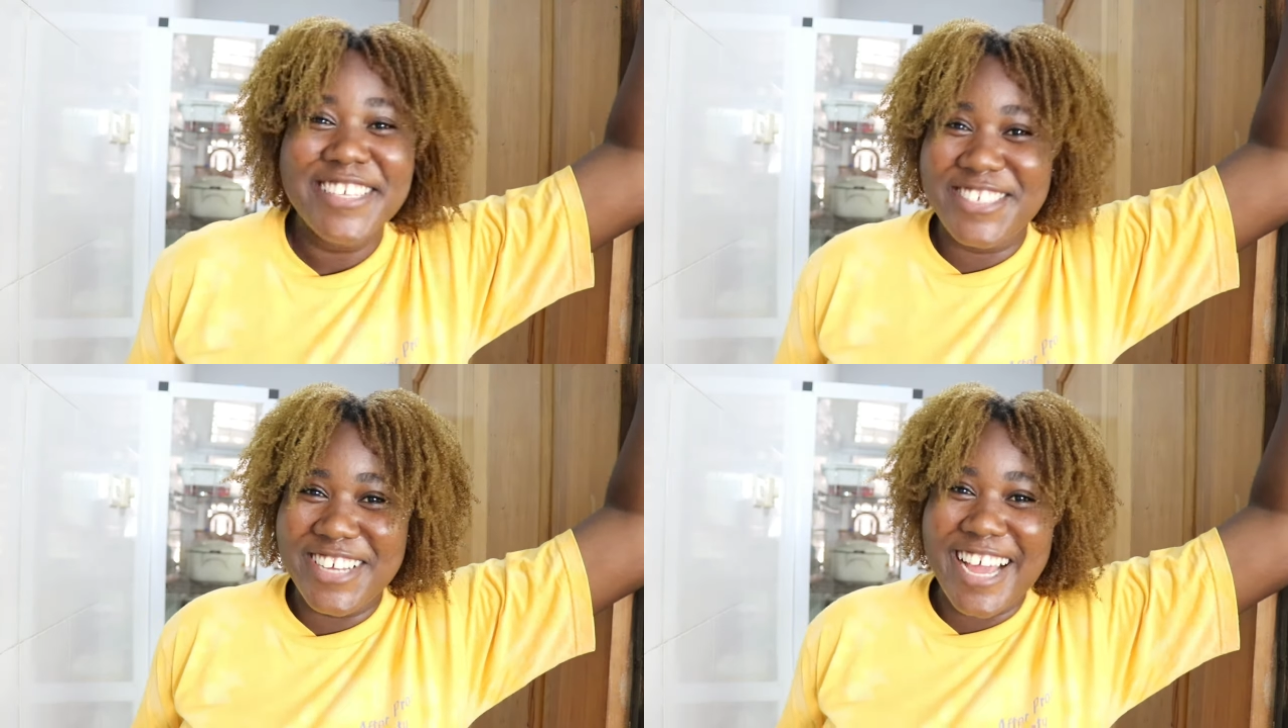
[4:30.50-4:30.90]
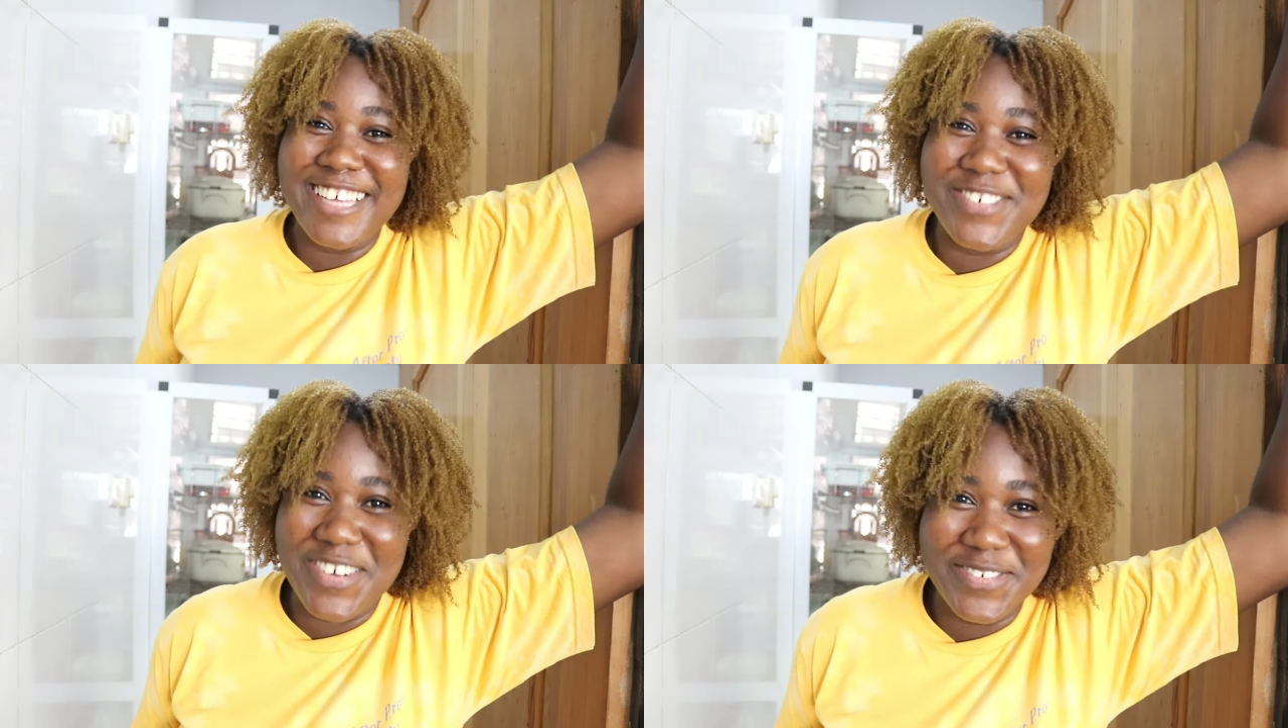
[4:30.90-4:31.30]
Do you
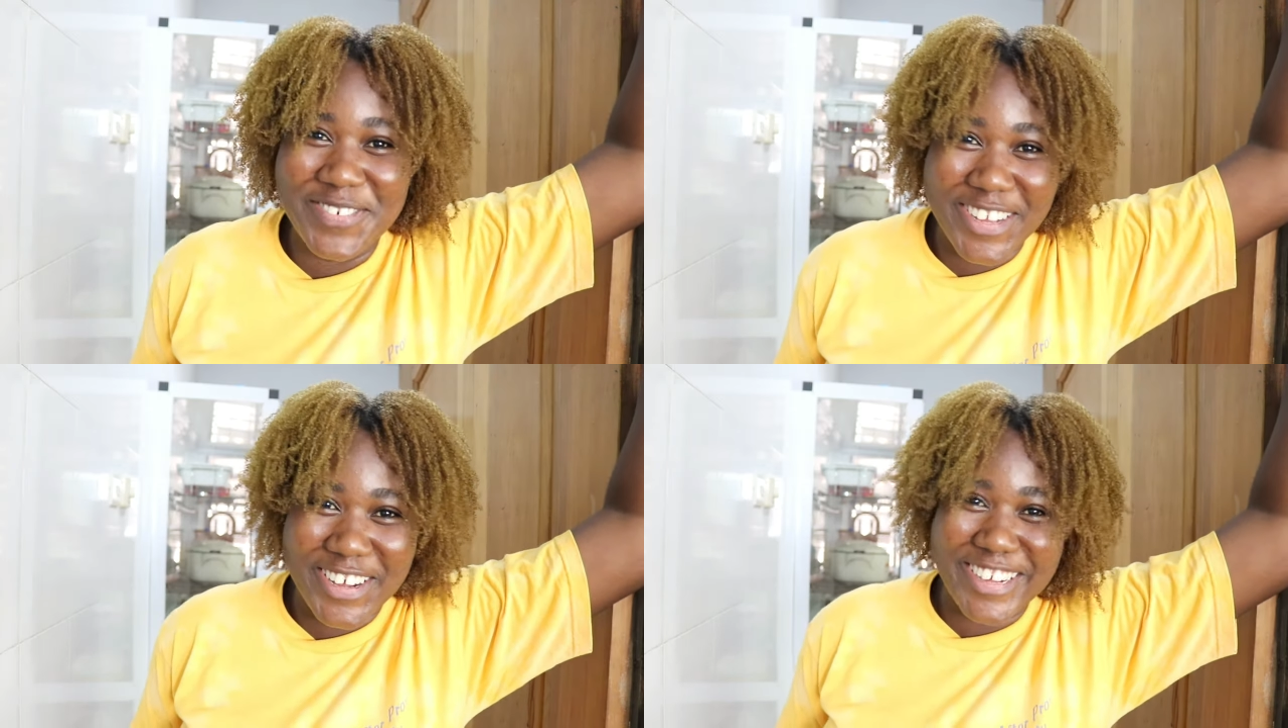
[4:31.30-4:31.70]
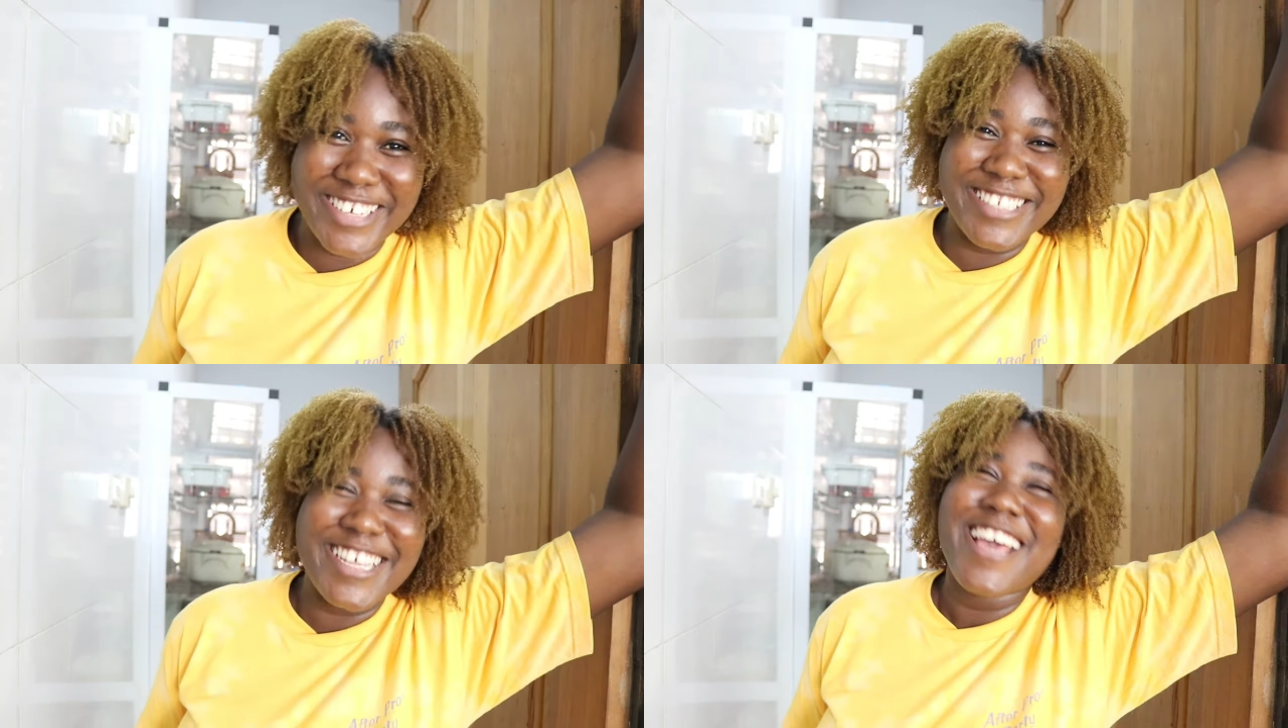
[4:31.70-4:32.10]
guys want
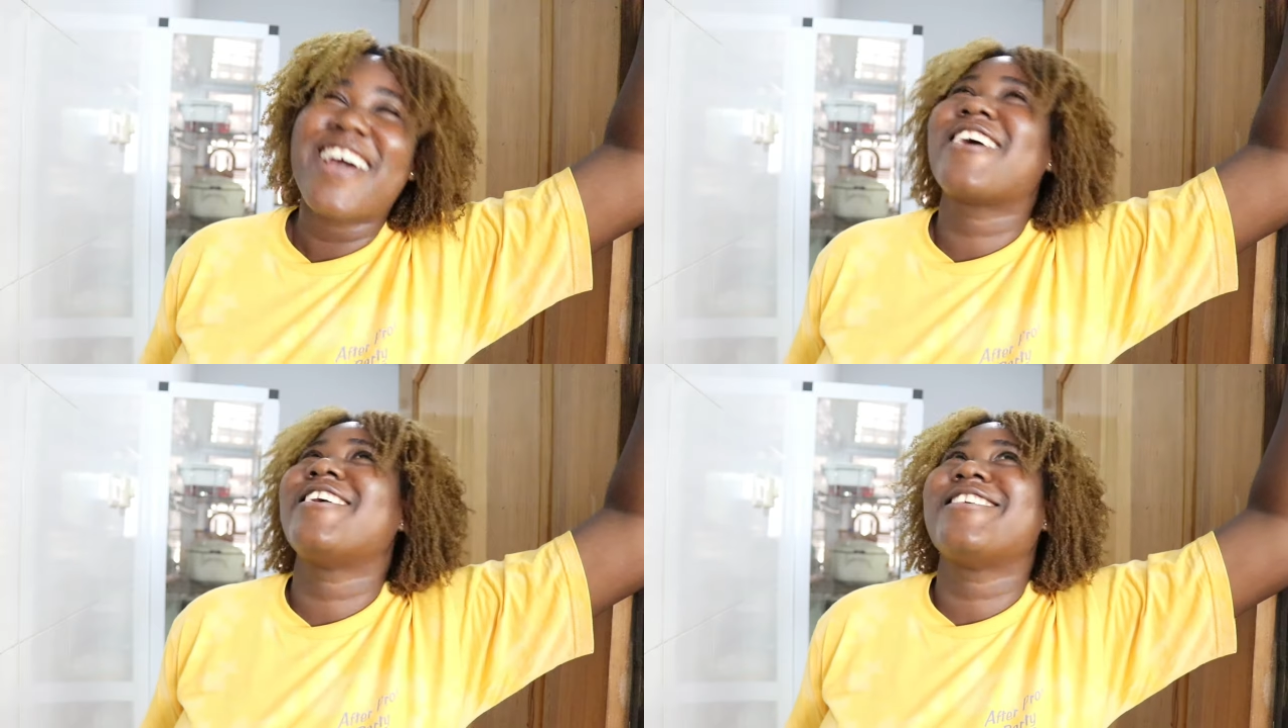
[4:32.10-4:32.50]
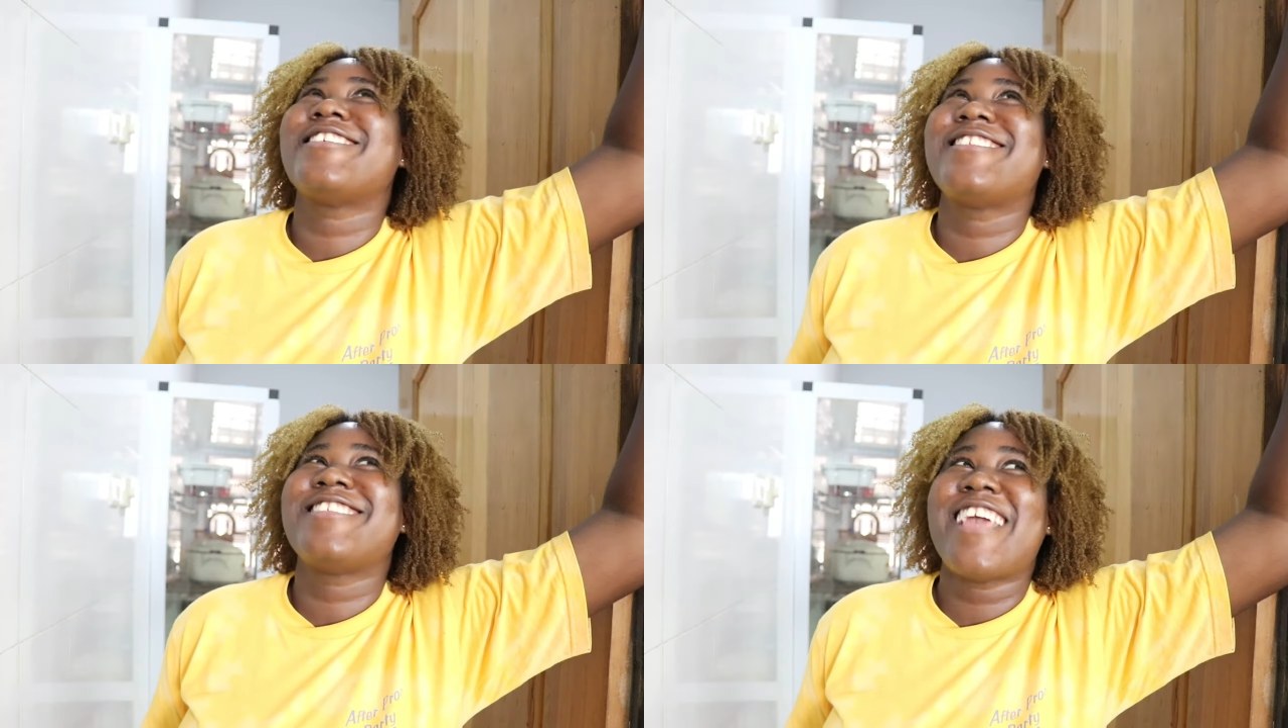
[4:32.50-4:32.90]
vlogs? Because
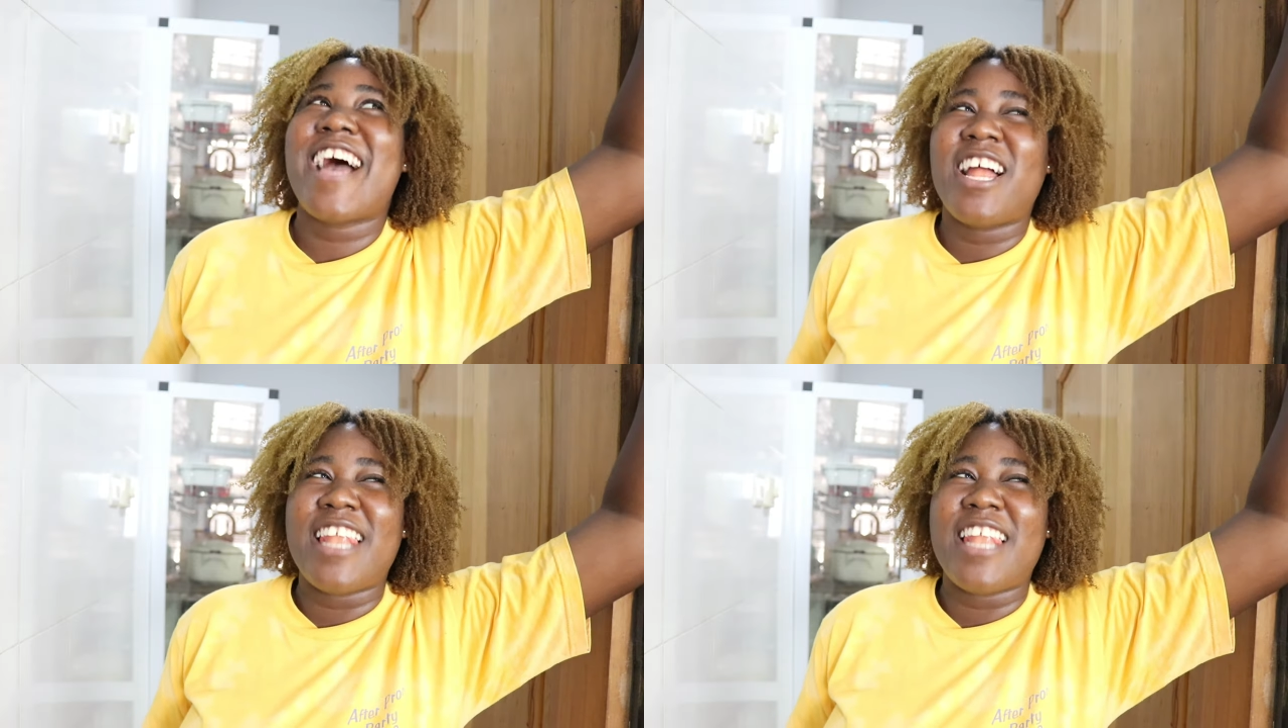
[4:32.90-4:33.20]
yeah,